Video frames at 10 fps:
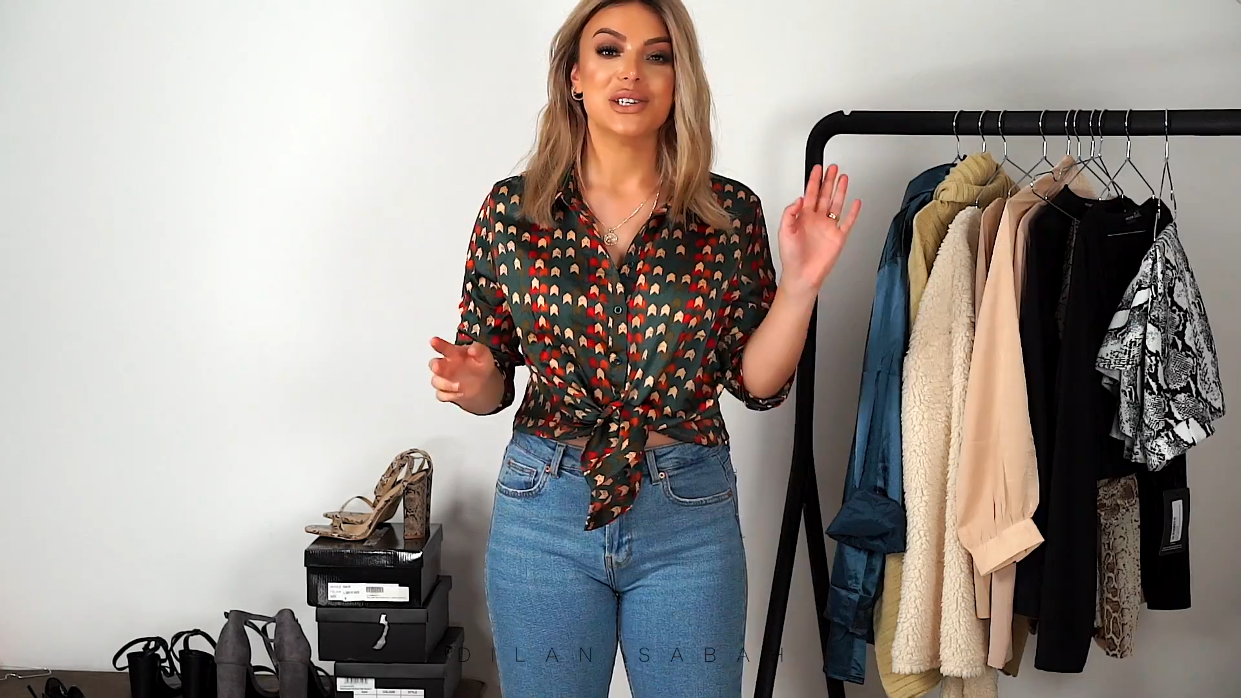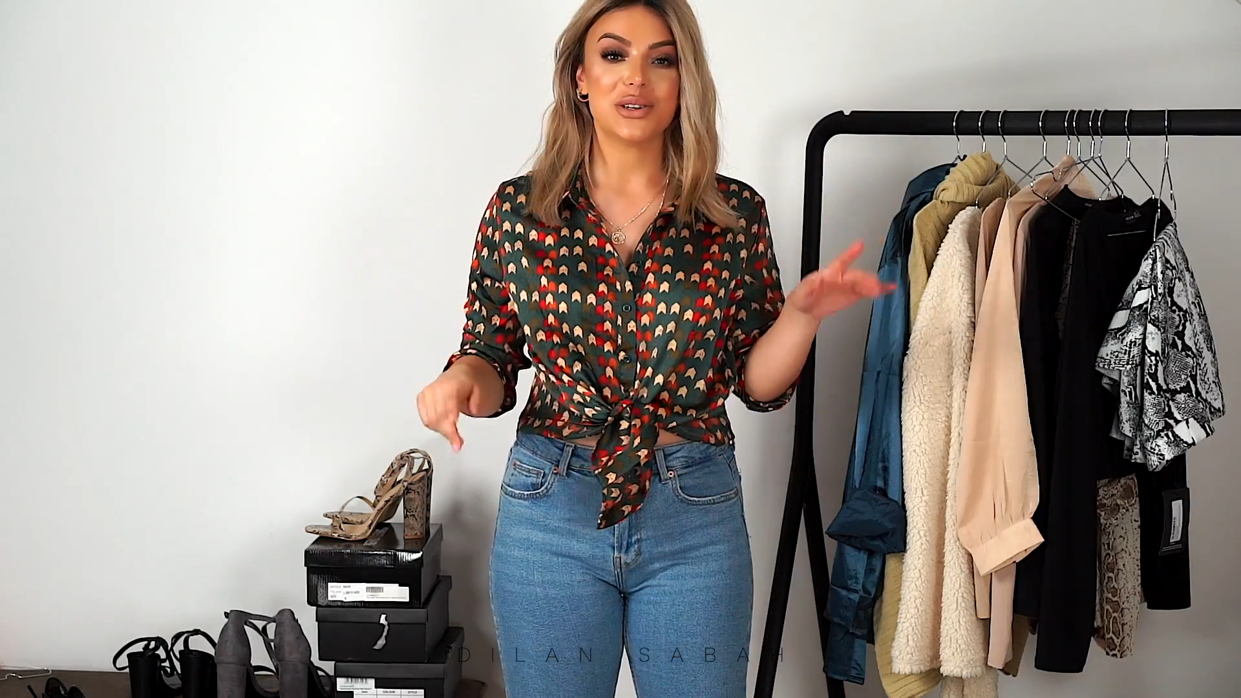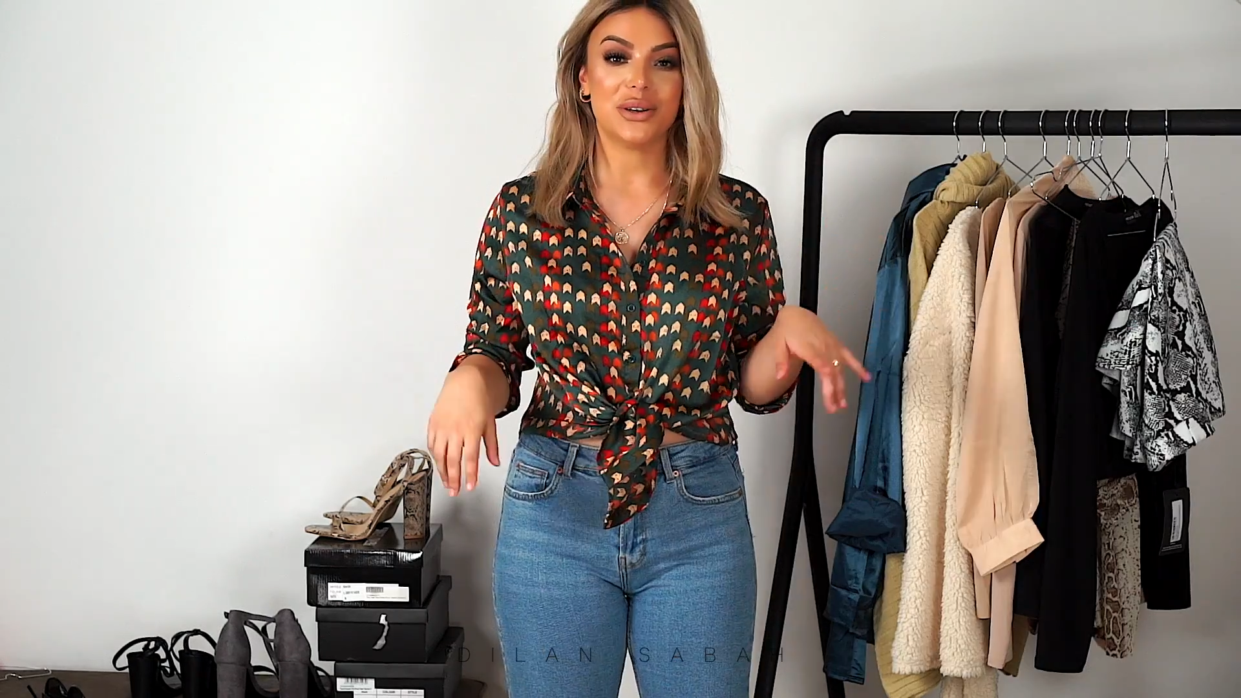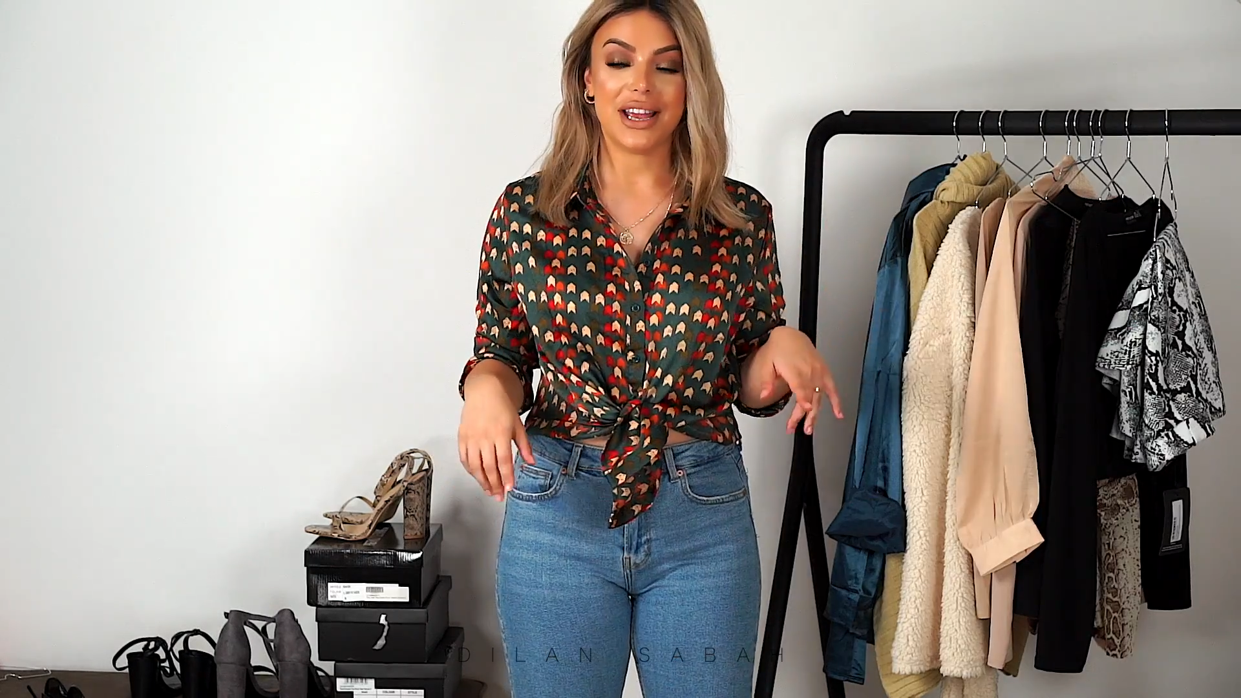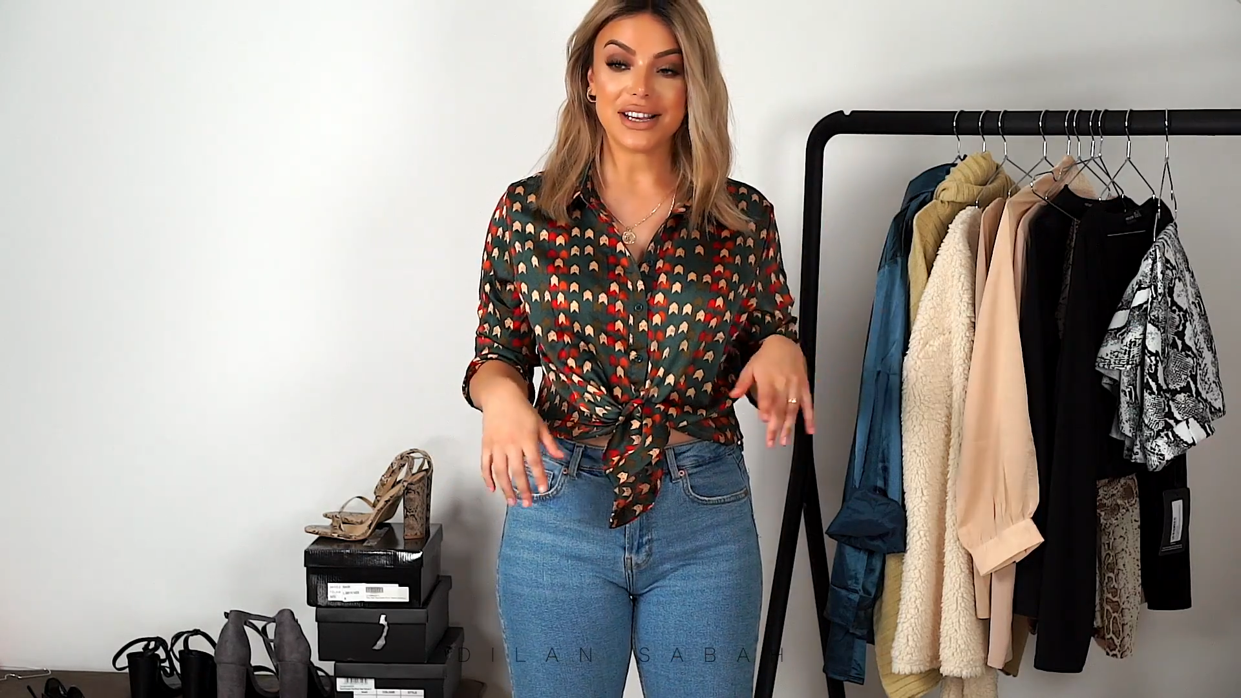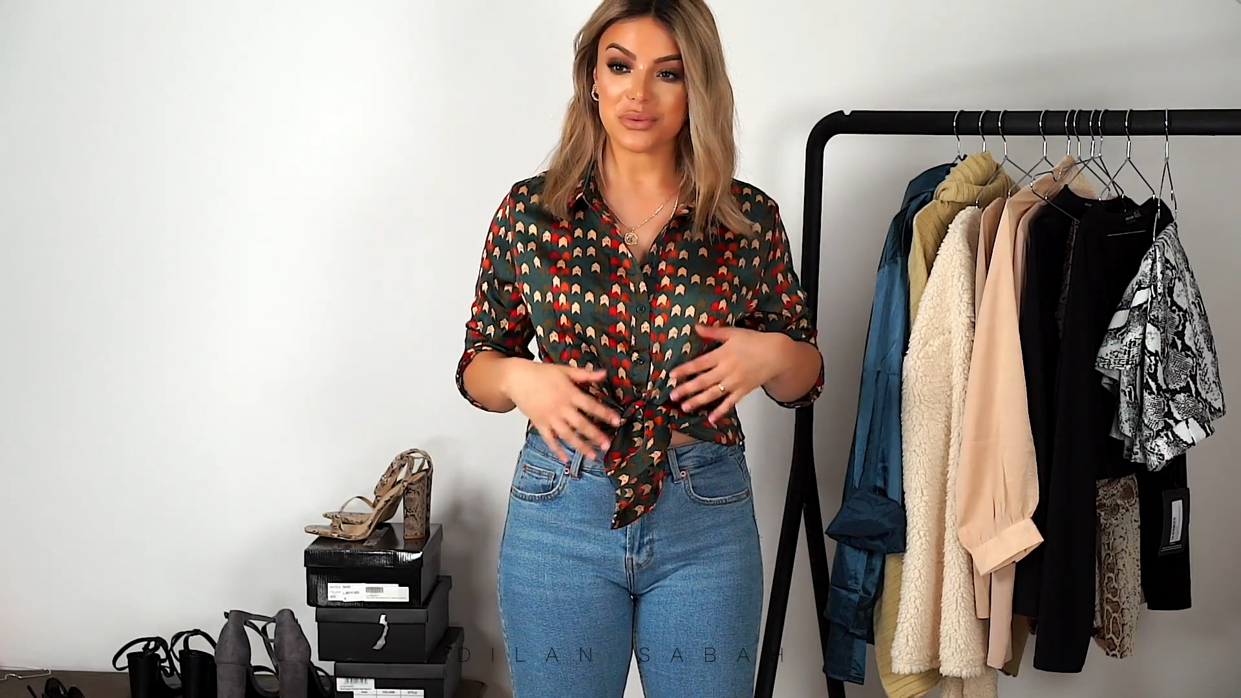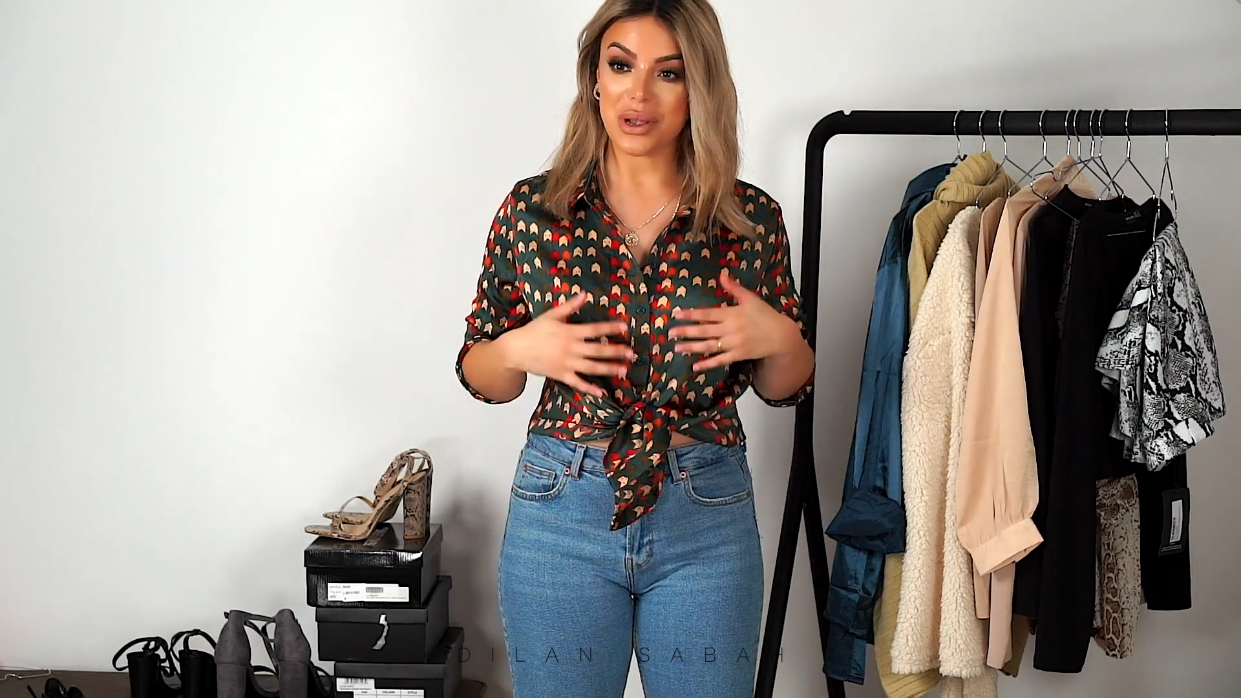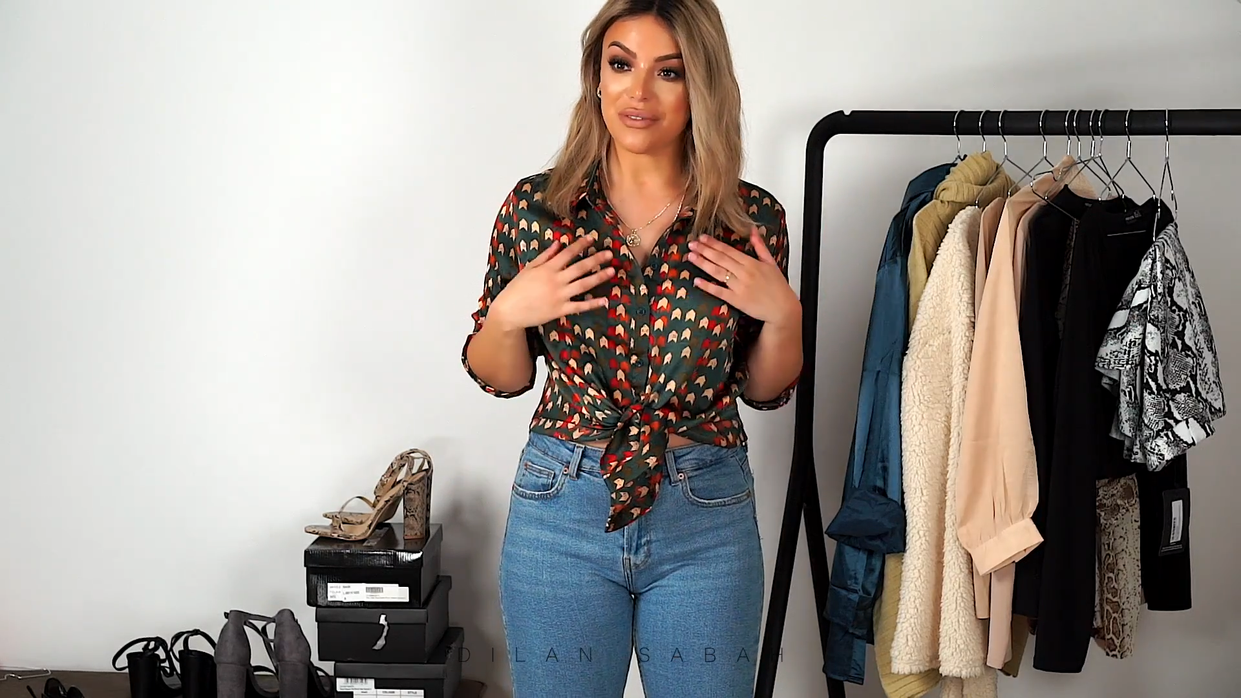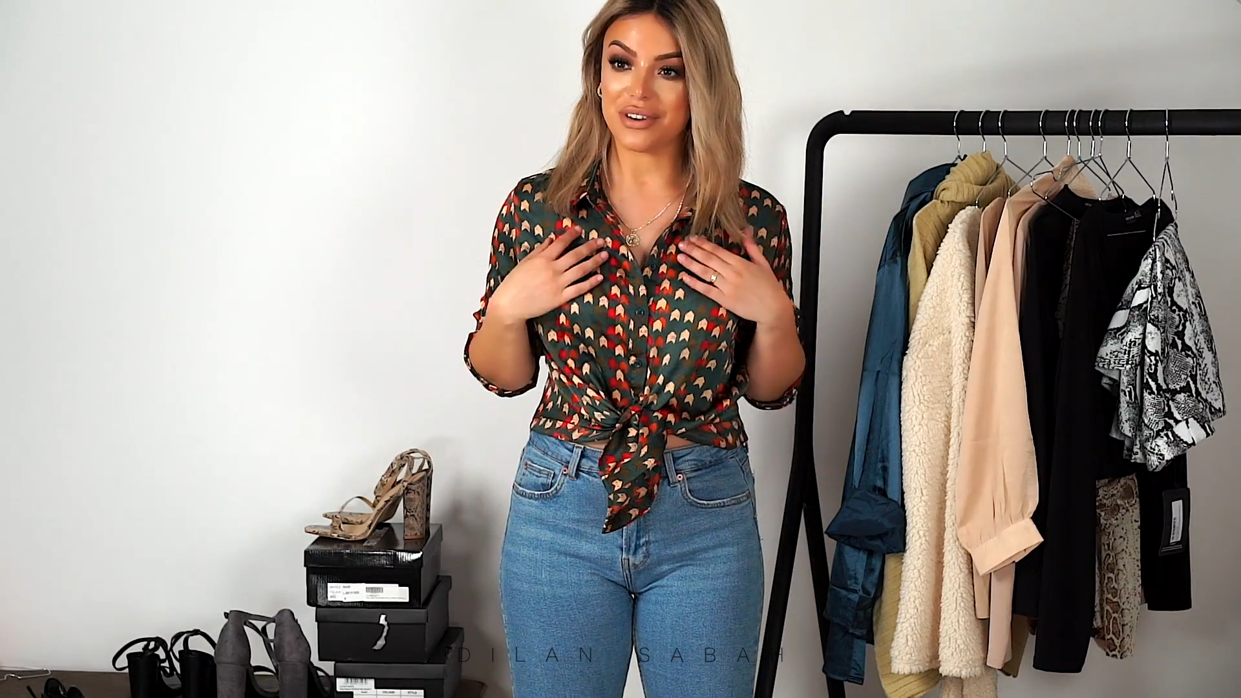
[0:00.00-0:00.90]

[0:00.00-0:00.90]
So next we have